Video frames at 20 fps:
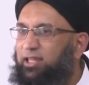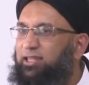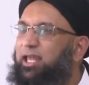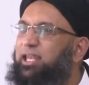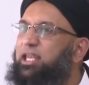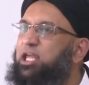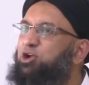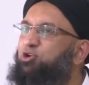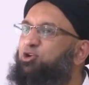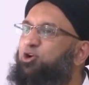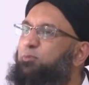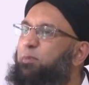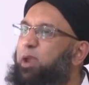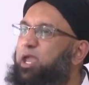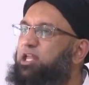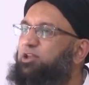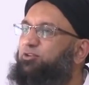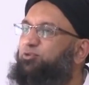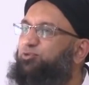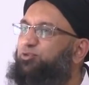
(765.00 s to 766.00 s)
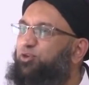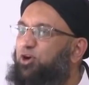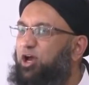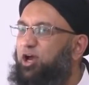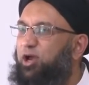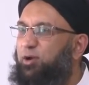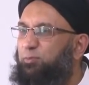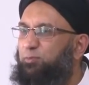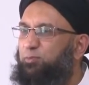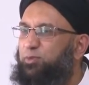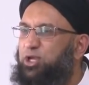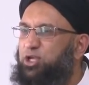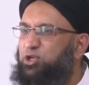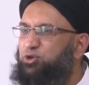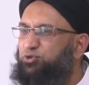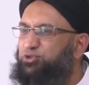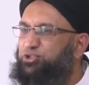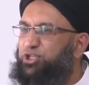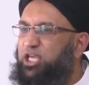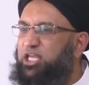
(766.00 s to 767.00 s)
And then he remained firm.
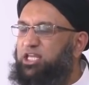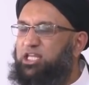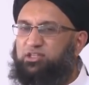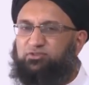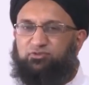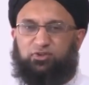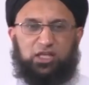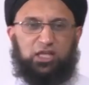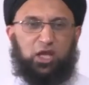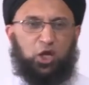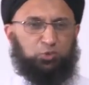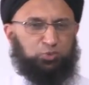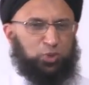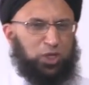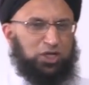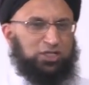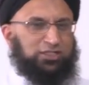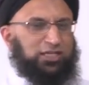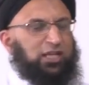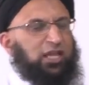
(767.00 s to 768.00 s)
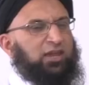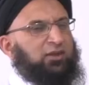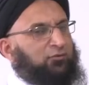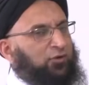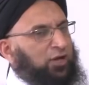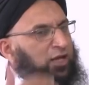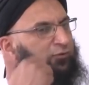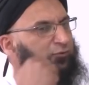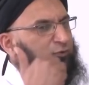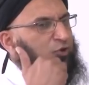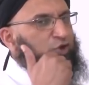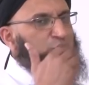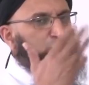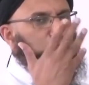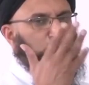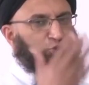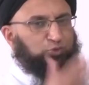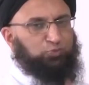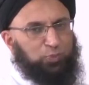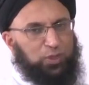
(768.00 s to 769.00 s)
You've seen his videos where he said, even if you
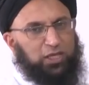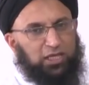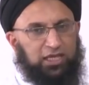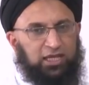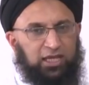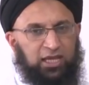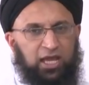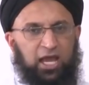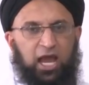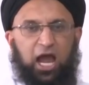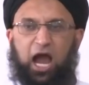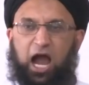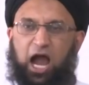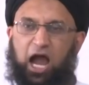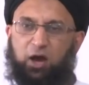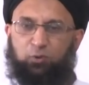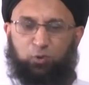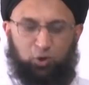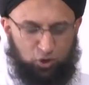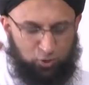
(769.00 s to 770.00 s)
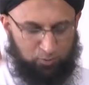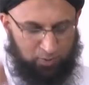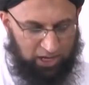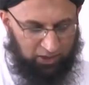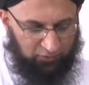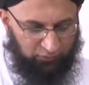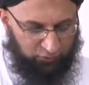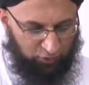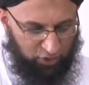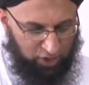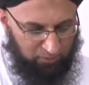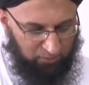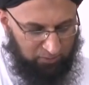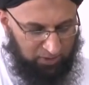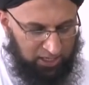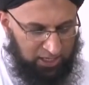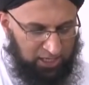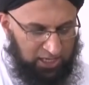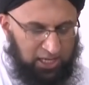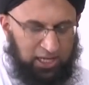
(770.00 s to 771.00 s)
shoot me, I will remain
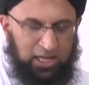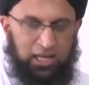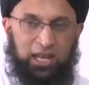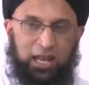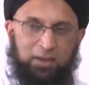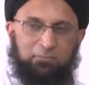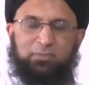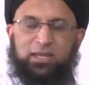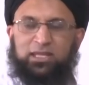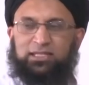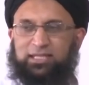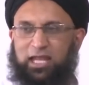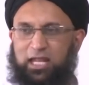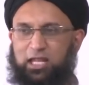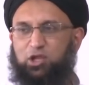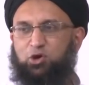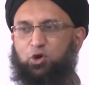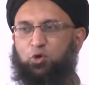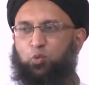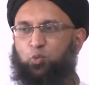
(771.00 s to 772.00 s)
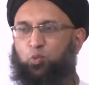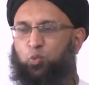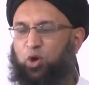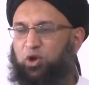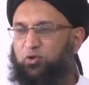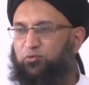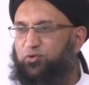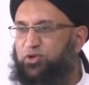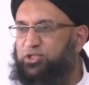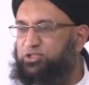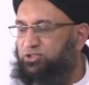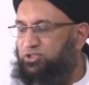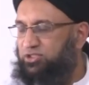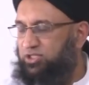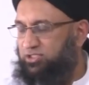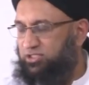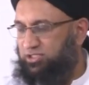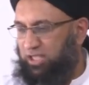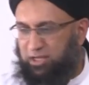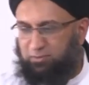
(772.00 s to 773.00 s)
firm. Let me tell you one of his
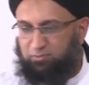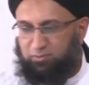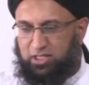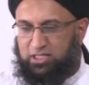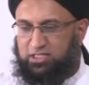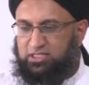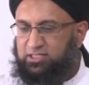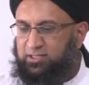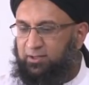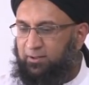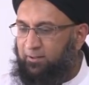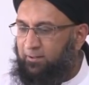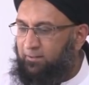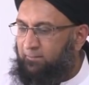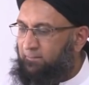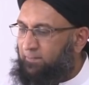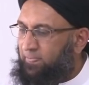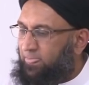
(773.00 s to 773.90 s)
statements.